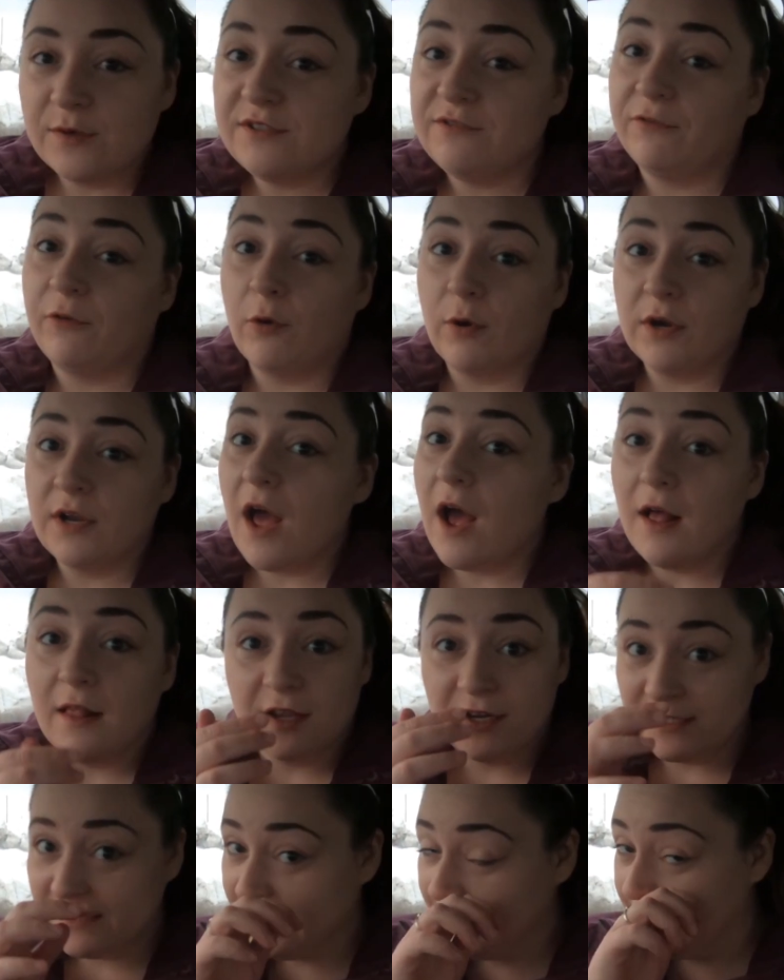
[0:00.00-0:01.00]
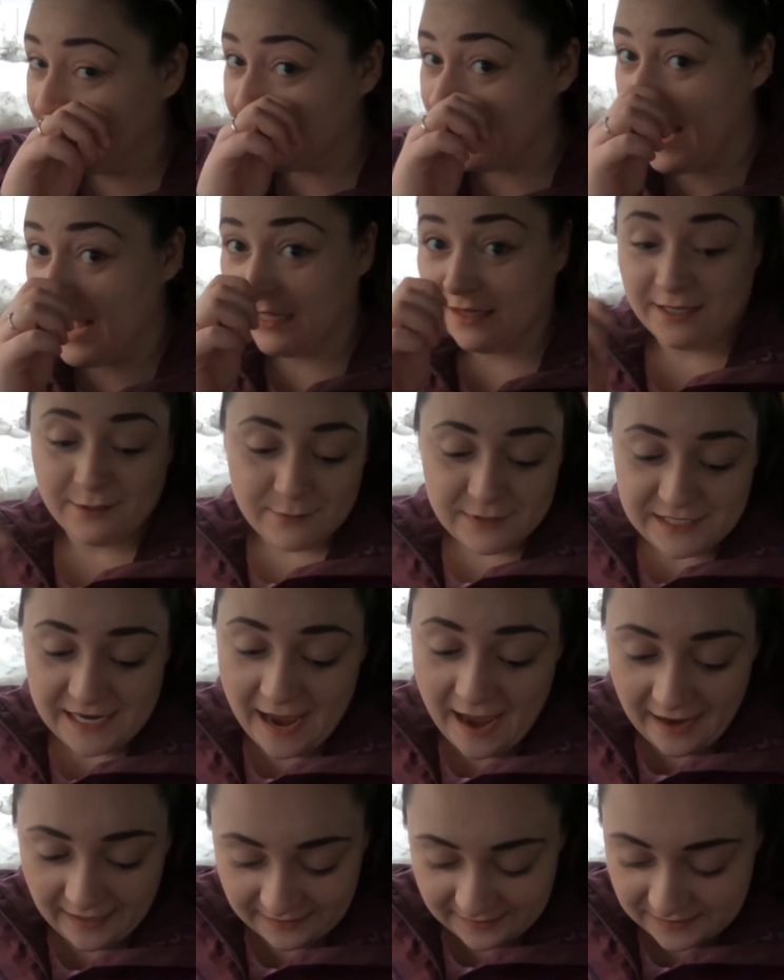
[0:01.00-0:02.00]
was $4 exactly with
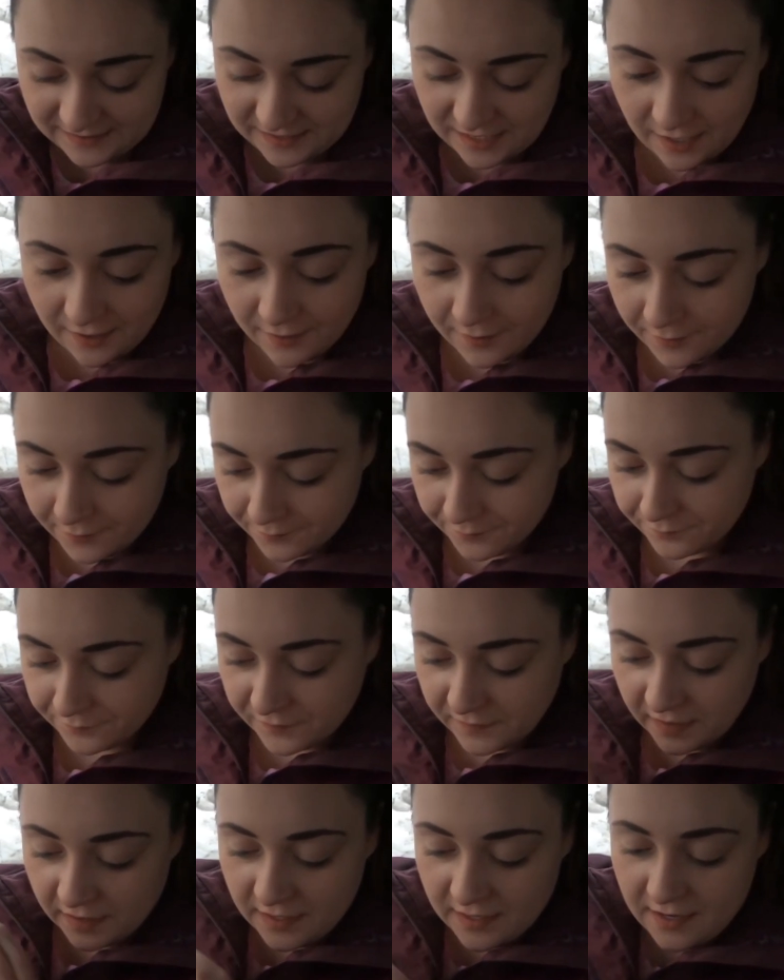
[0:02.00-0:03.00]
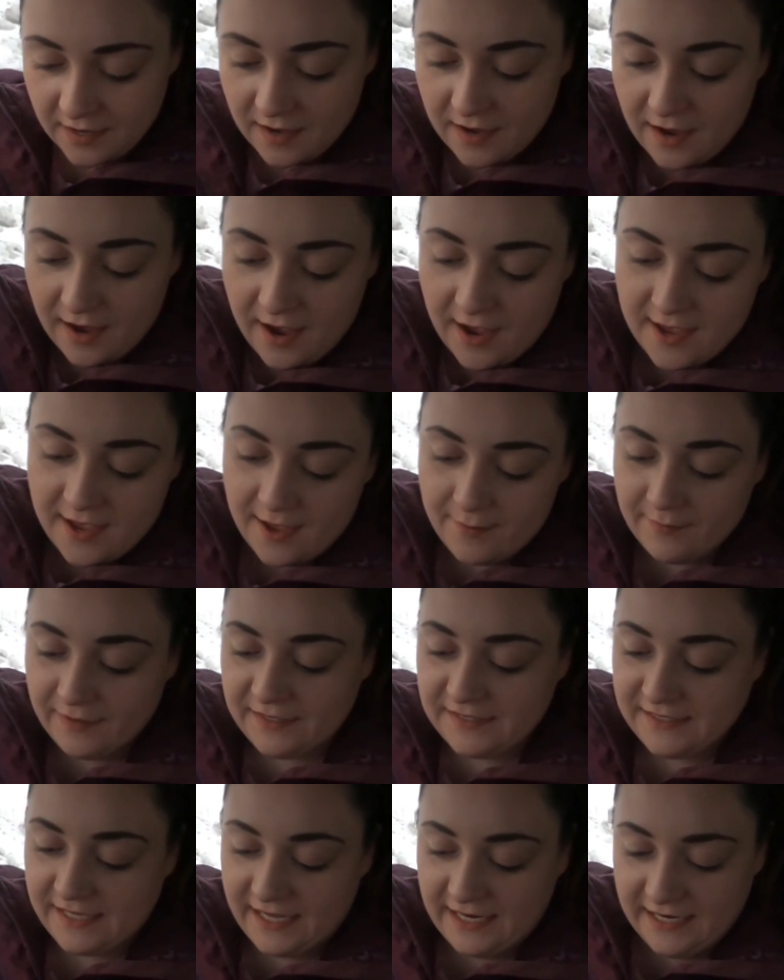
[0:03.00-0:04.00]
tax. I am
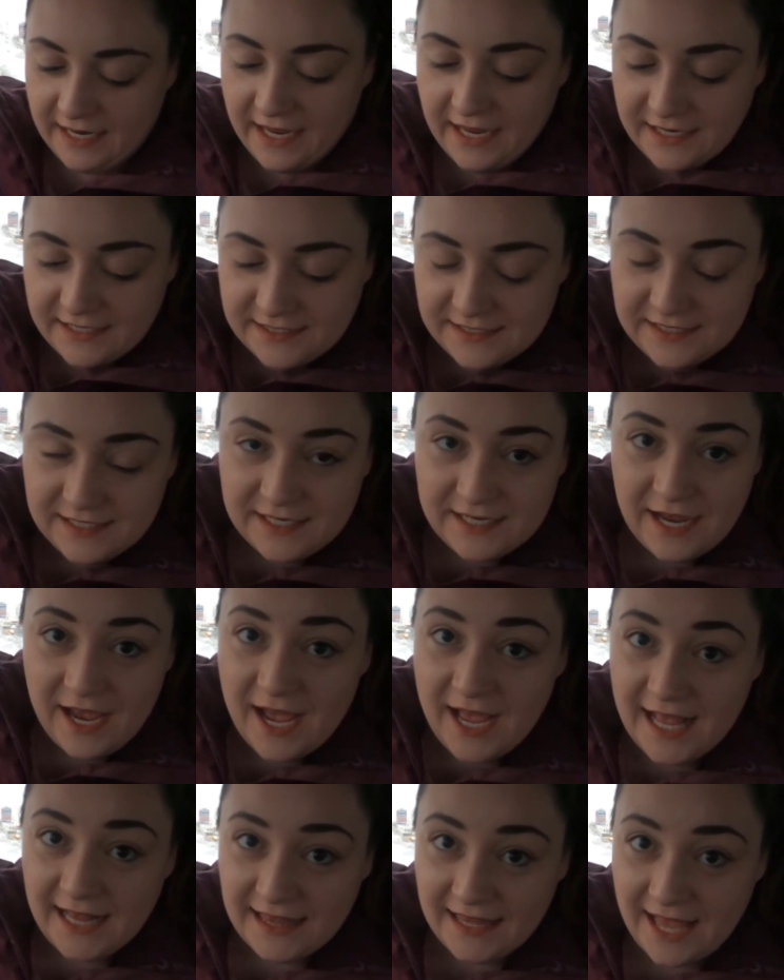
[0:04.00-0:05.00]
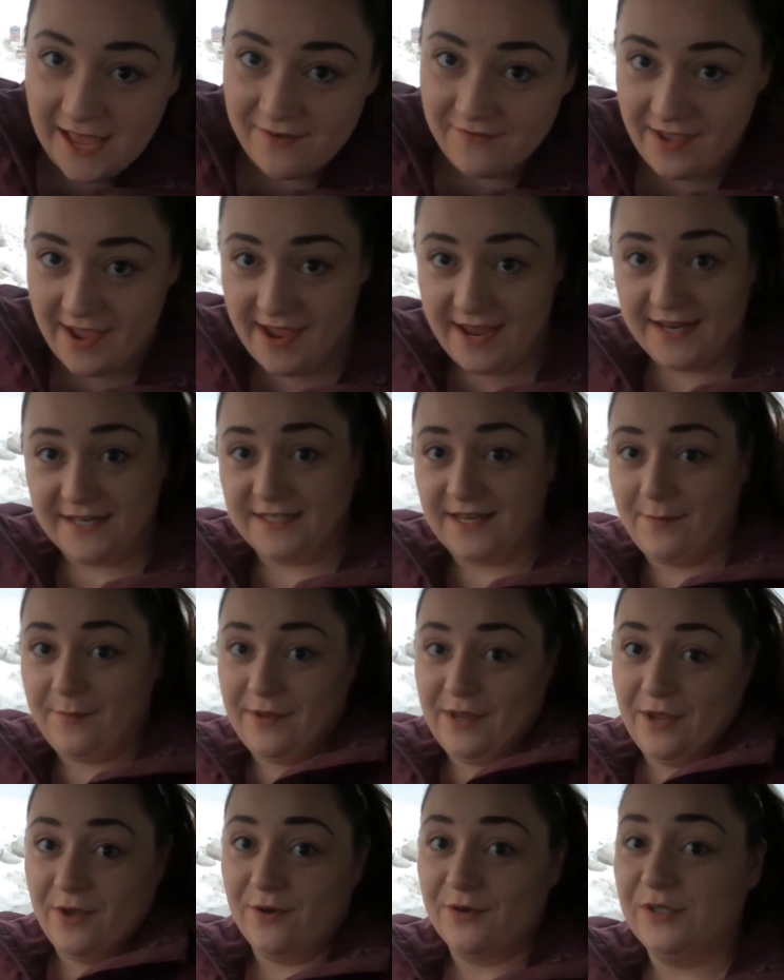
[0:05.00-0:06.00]
excited. I love
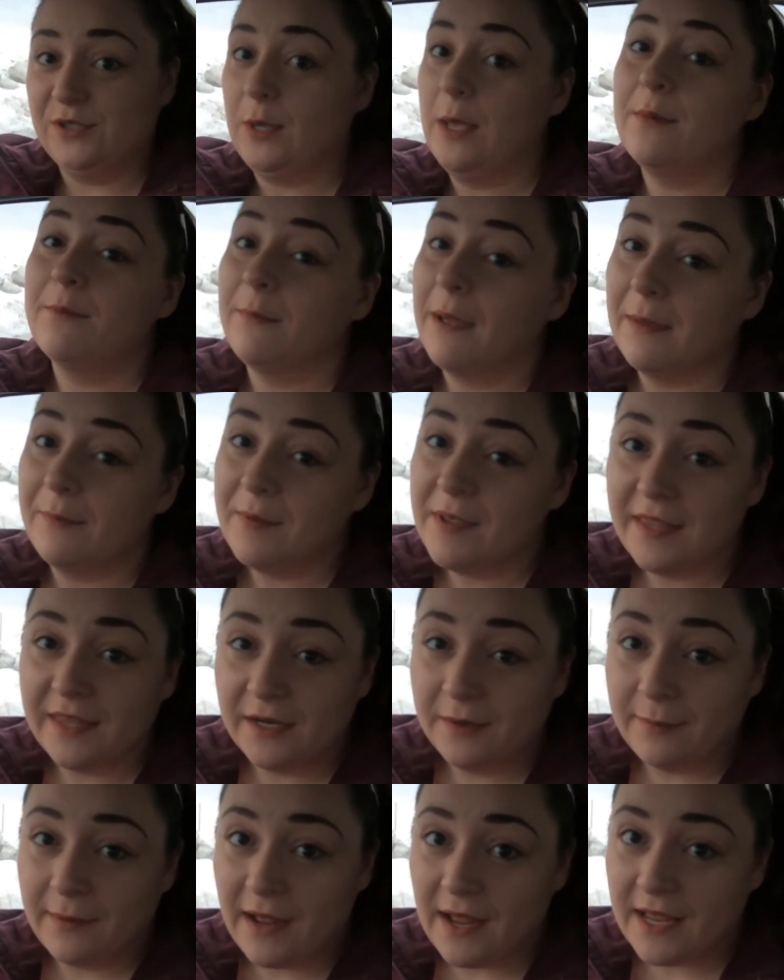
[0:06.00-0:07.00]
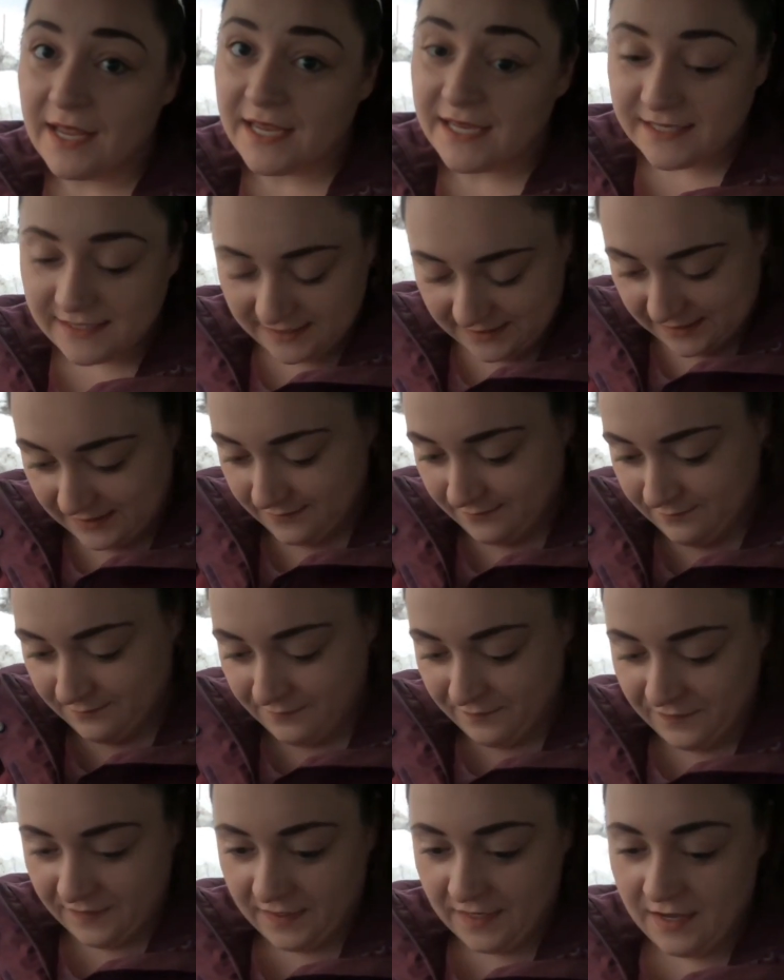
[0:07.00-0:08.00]
A&W, so I might be a little biased.
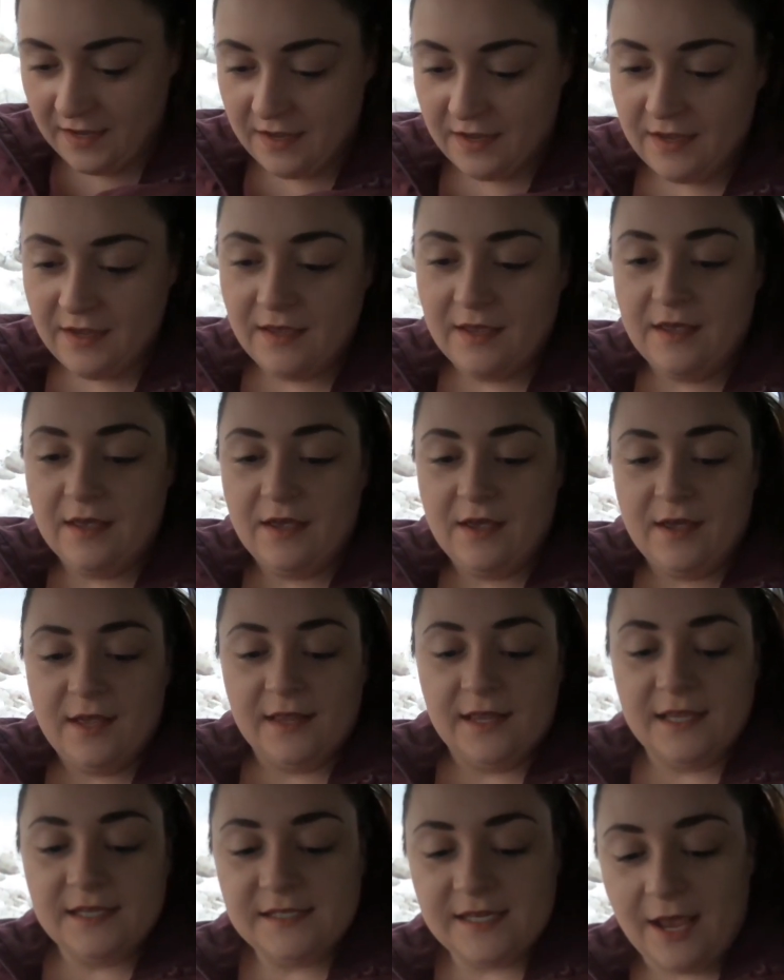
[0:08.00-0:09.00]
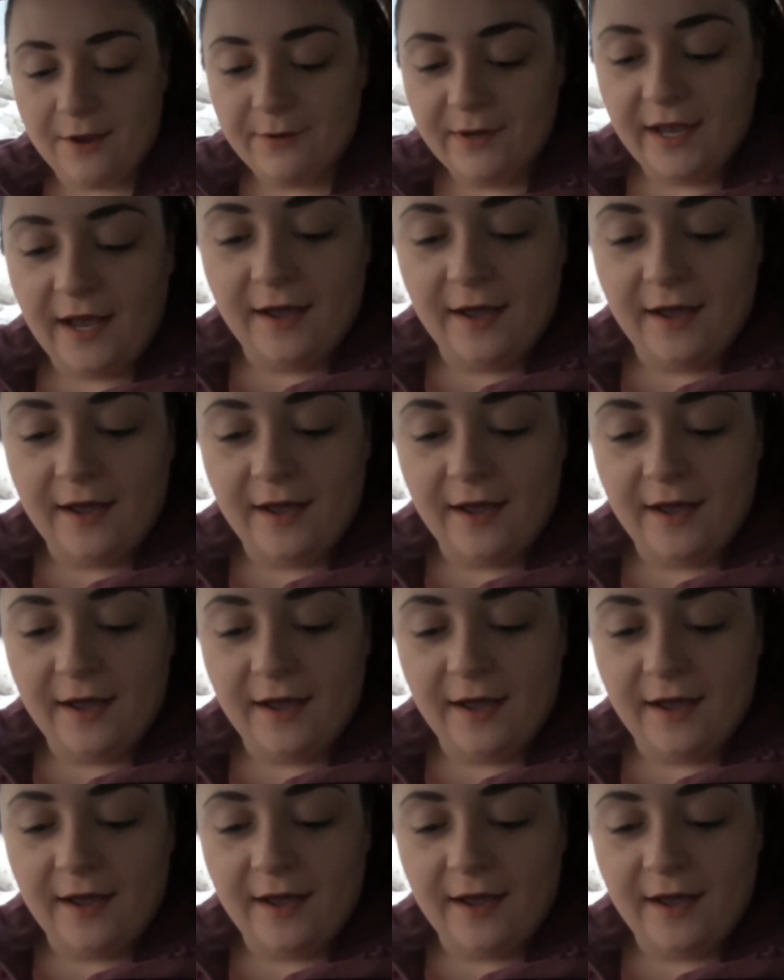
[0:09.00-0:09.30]
This is how it